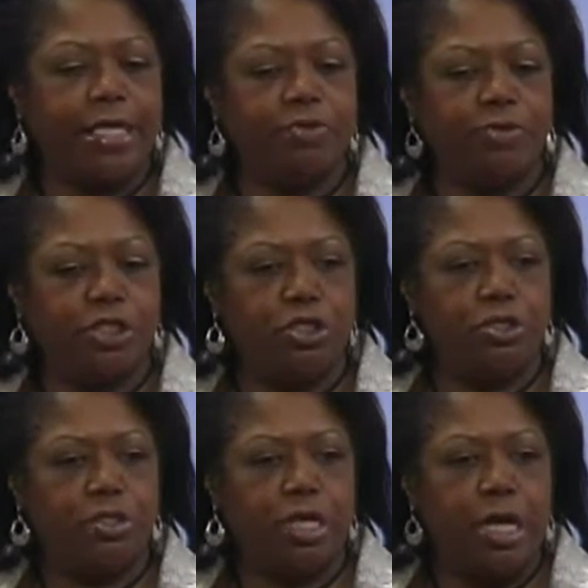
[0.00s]
has
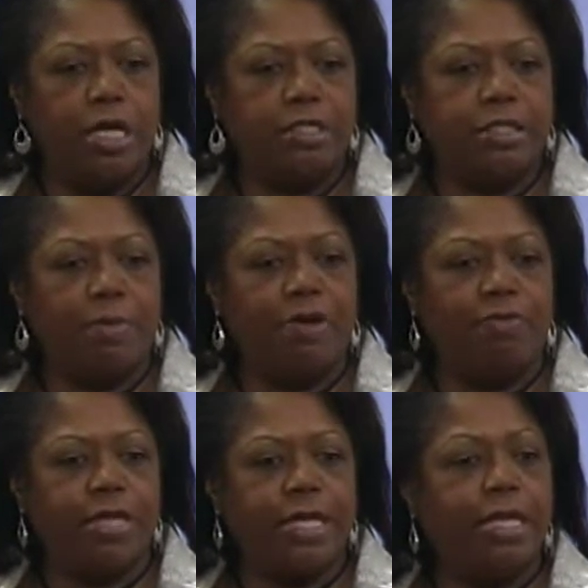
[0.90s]
reduced some
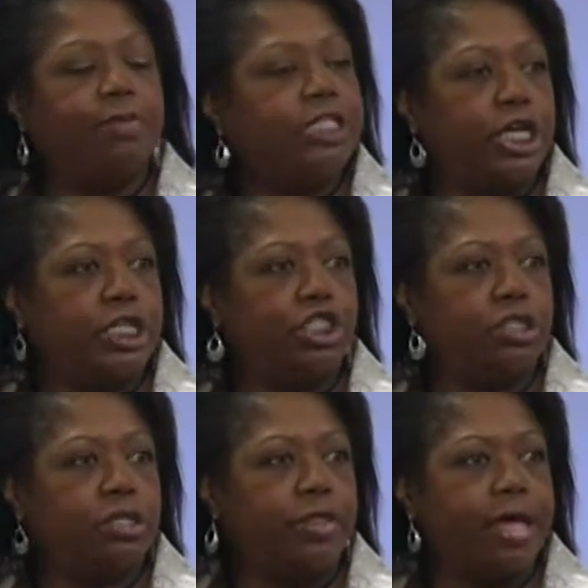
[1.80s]
of the
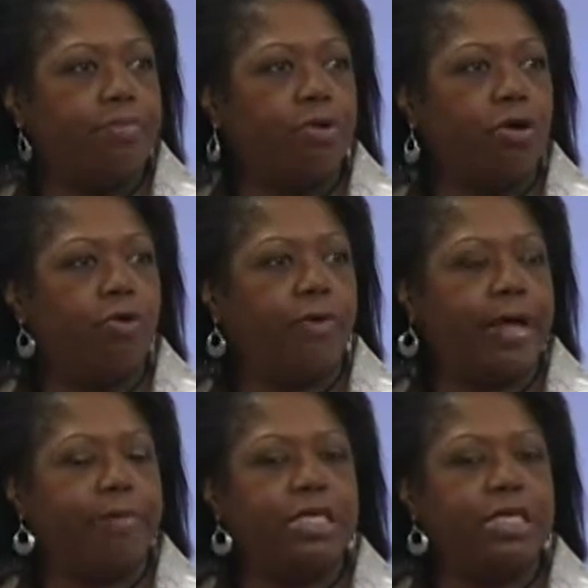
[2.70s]
limitations on that program.